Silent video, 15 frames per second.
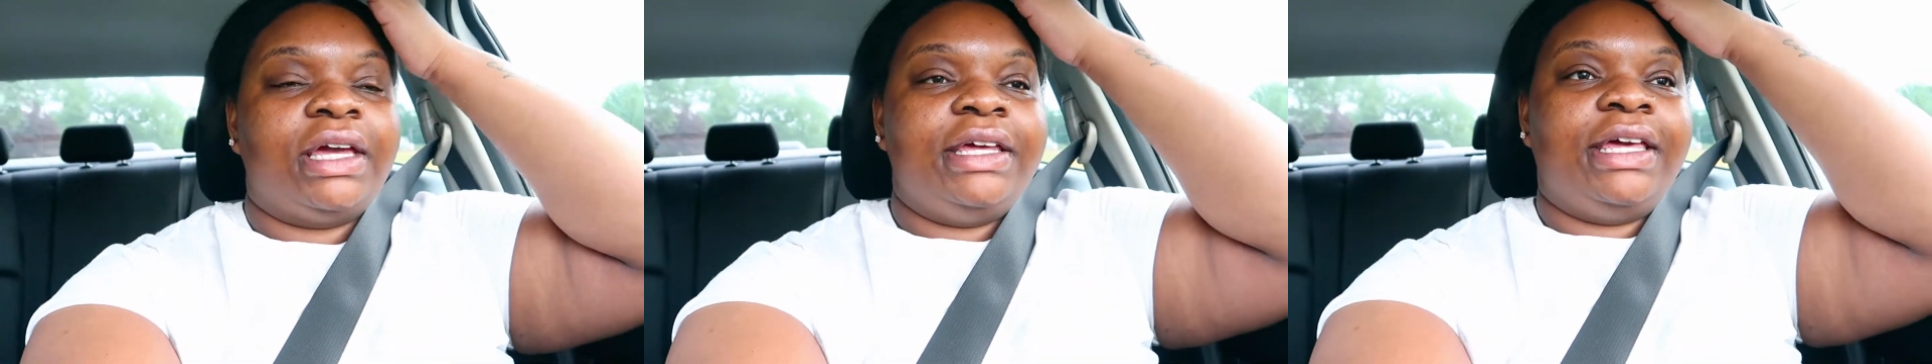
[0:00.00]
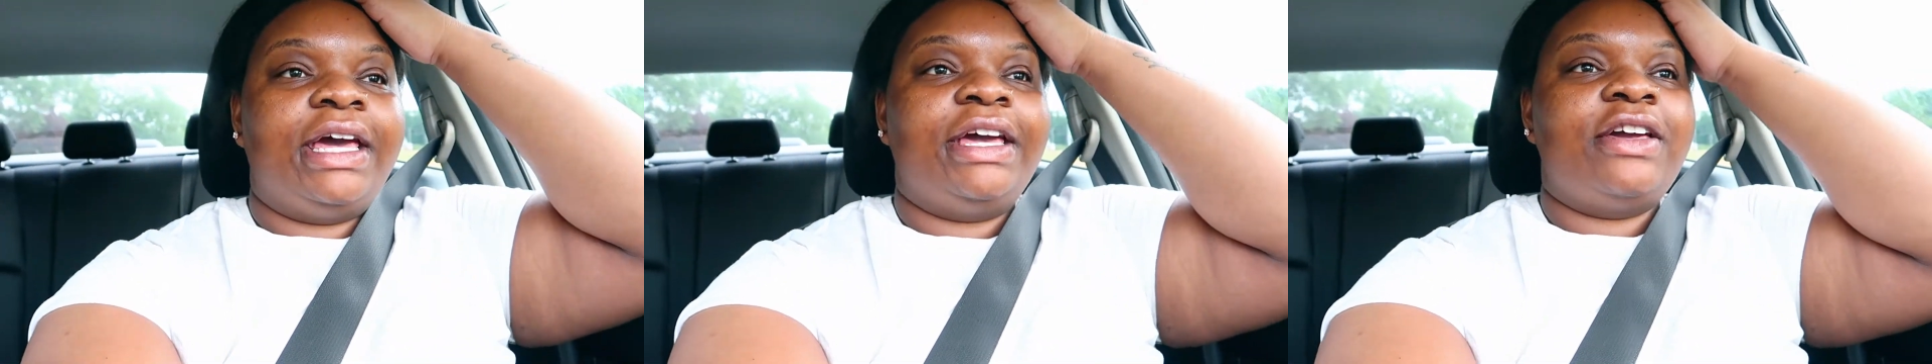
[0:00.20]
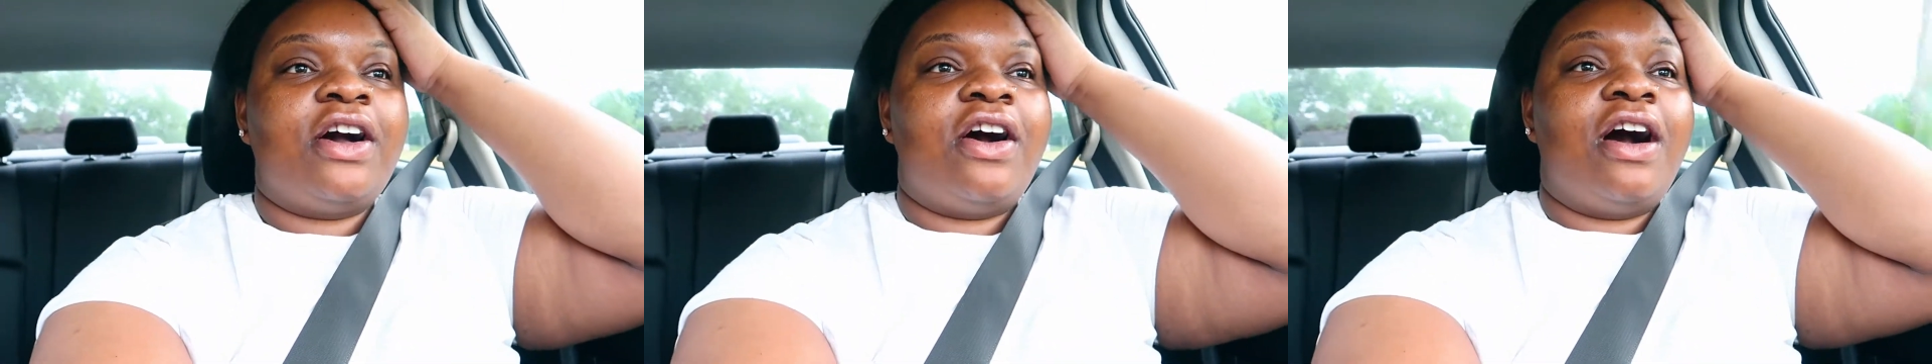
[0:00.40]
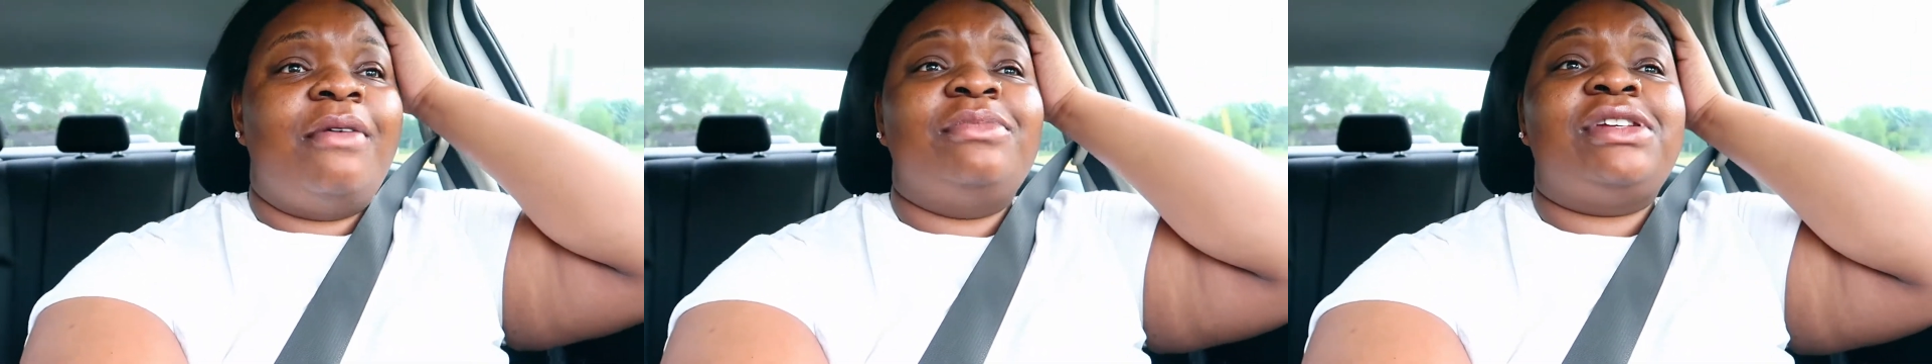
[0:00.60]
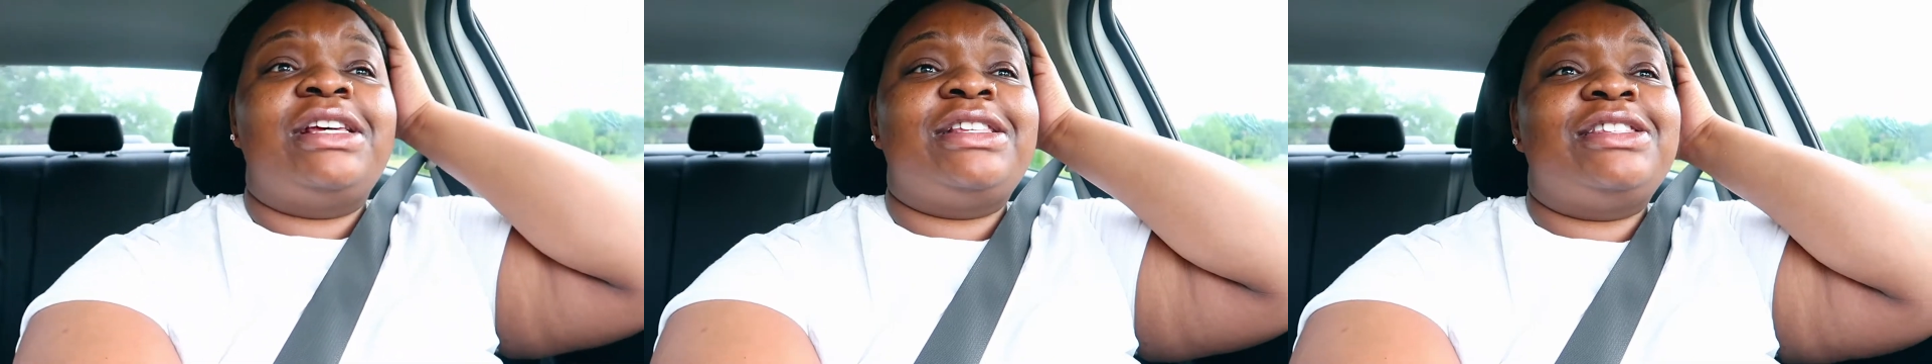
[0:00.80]
yeah y'all
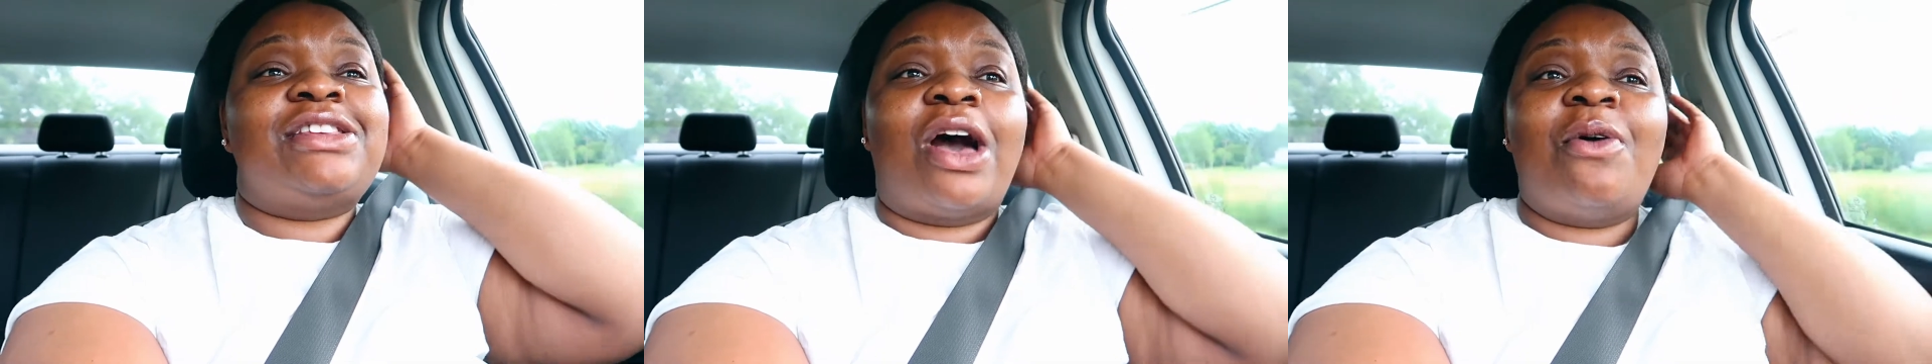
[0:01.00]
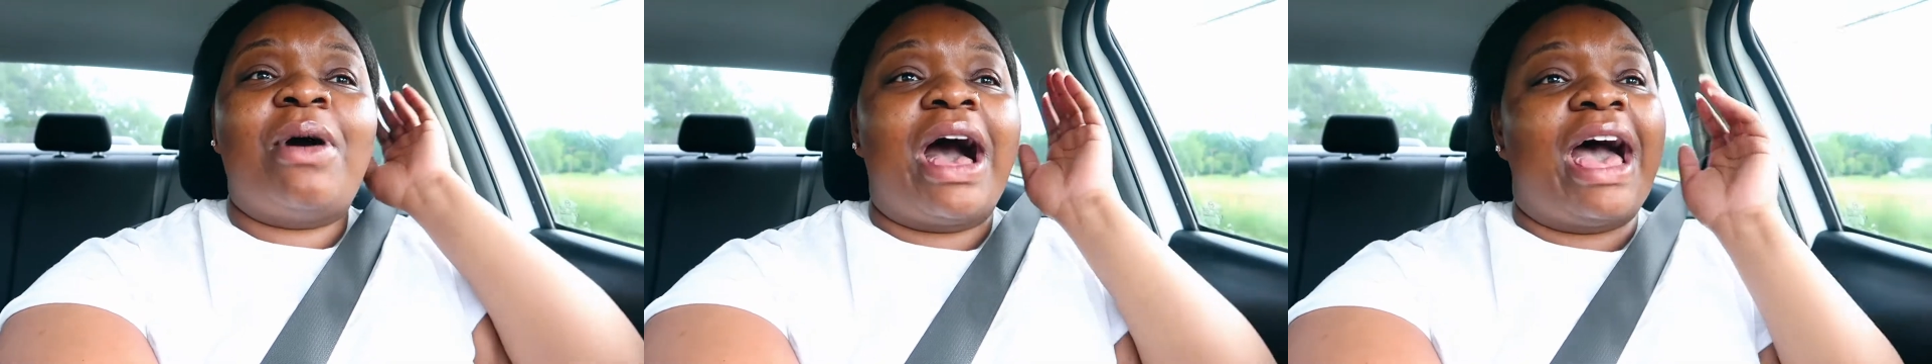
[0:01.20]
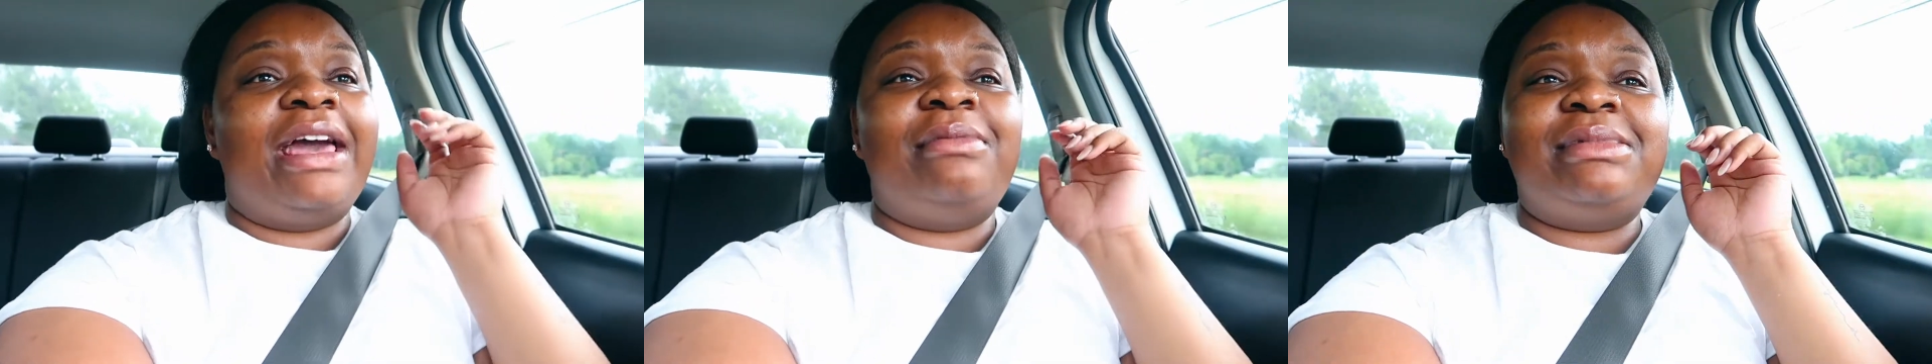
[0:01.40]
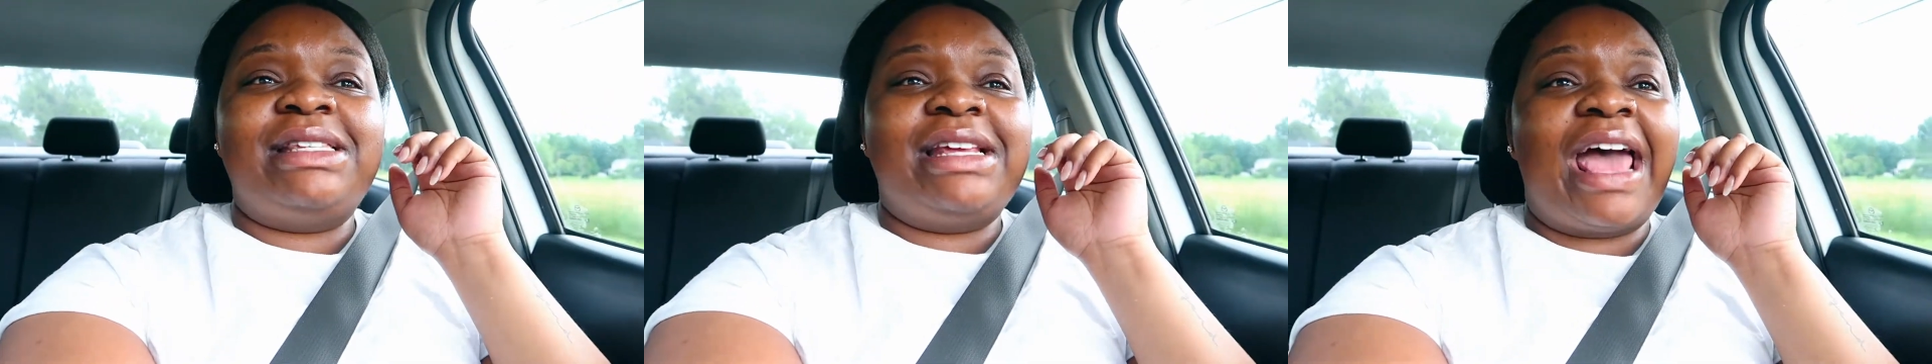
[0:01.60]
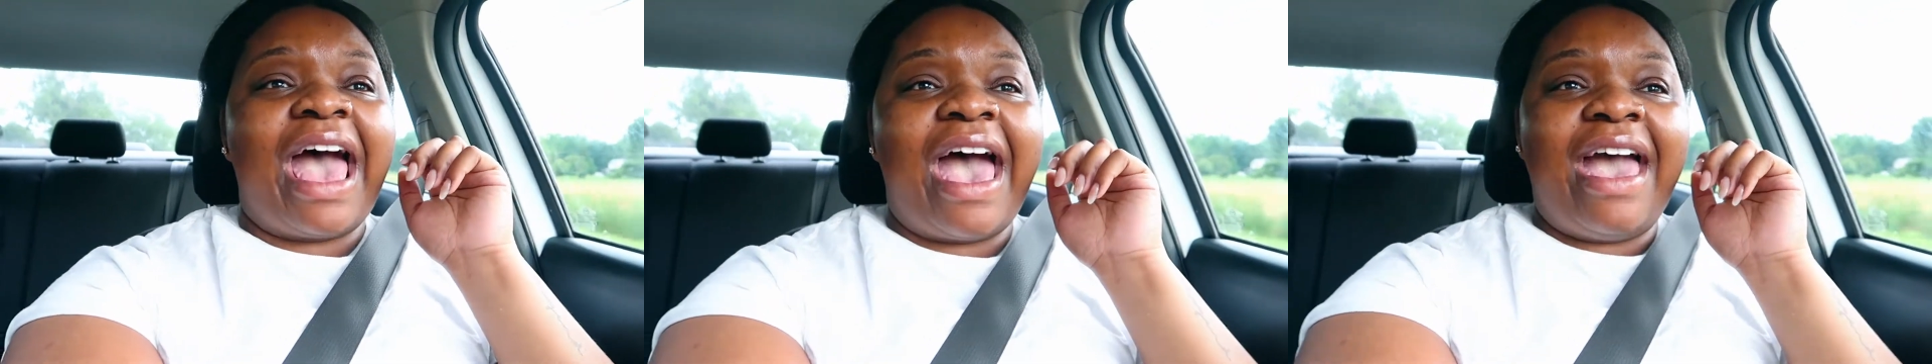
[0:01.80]
i'm just so hyped
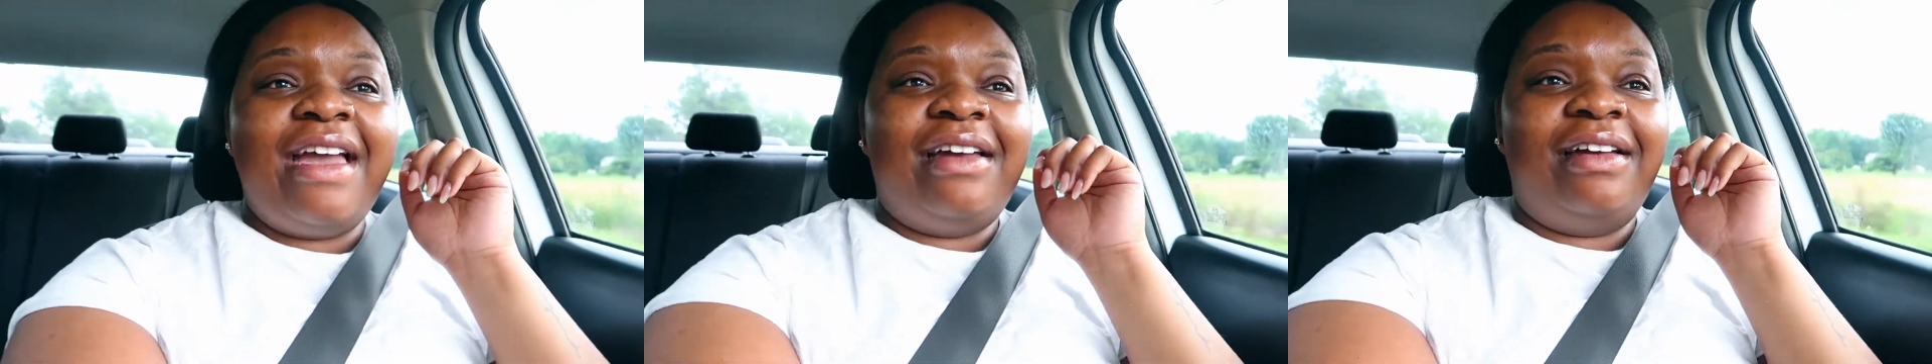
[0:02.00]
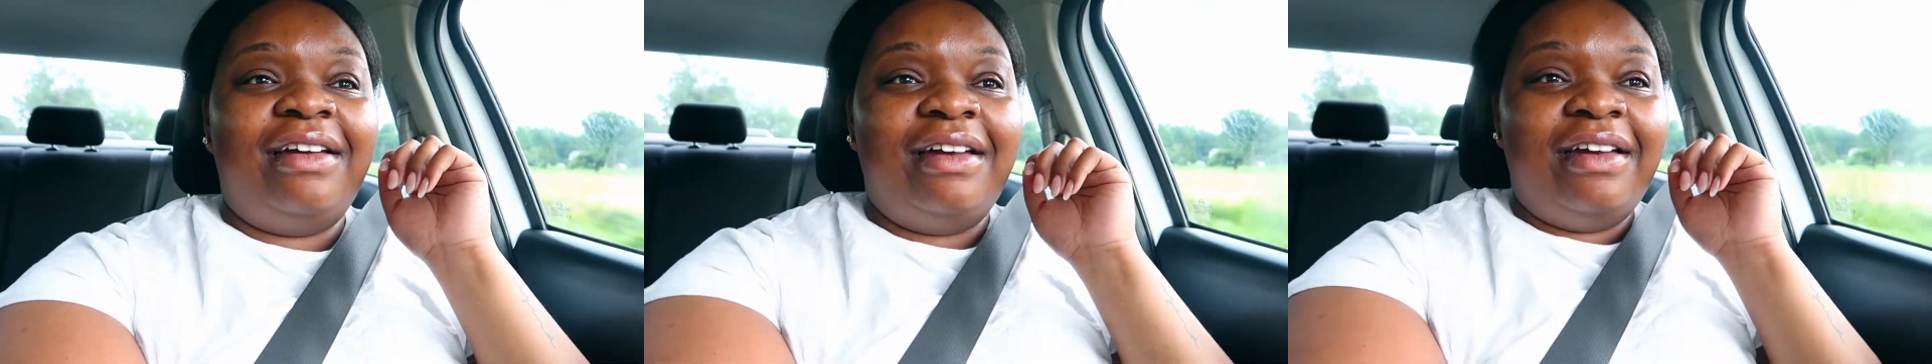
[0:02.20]
today